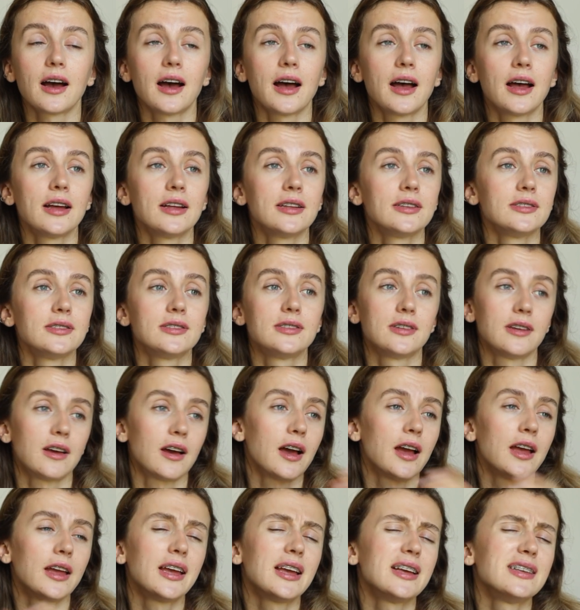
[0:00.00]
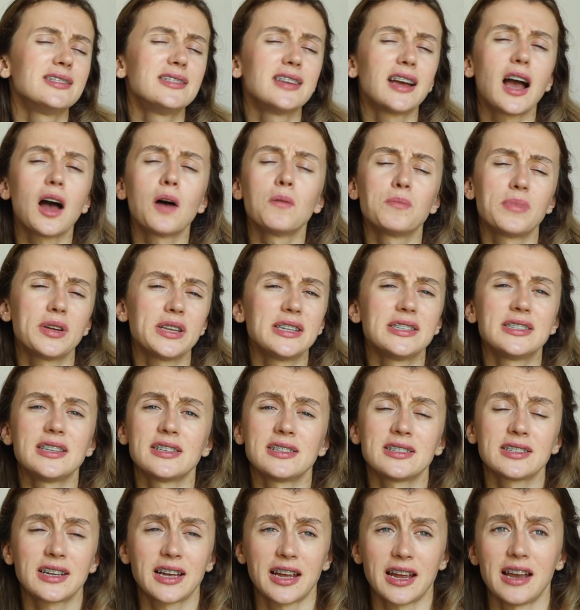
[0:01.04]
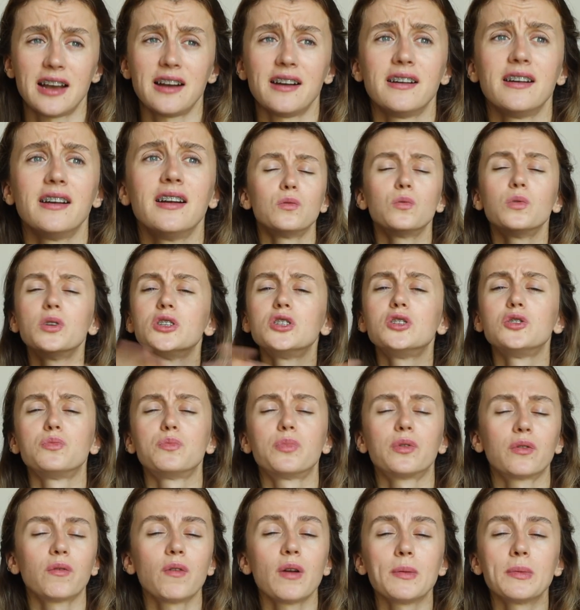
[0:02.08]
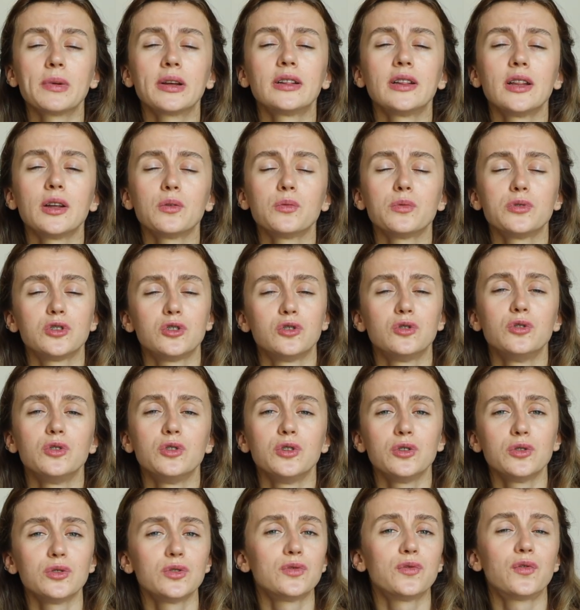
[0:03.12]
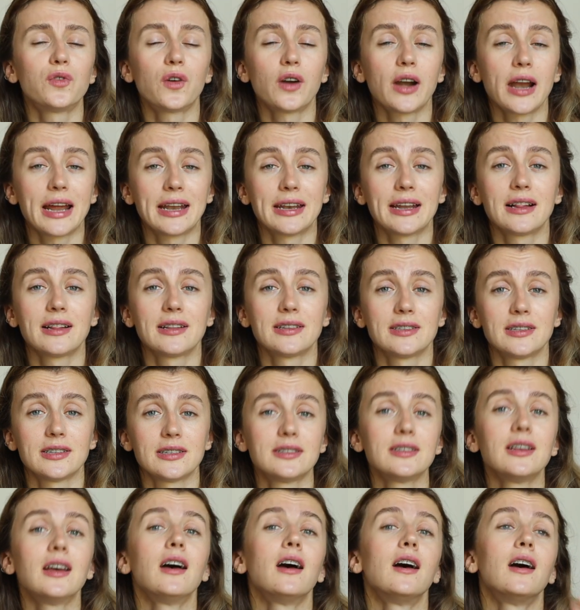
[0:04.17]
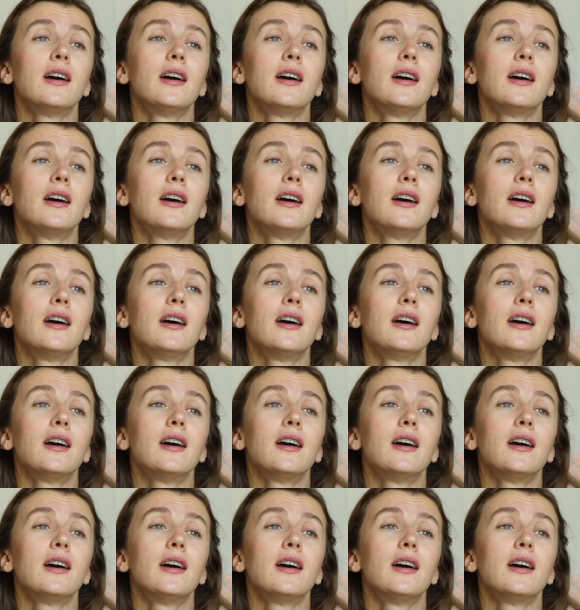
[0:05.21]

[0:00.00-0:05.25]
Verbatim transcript: and I guess the company doesn't care which programming language do you use for analysis.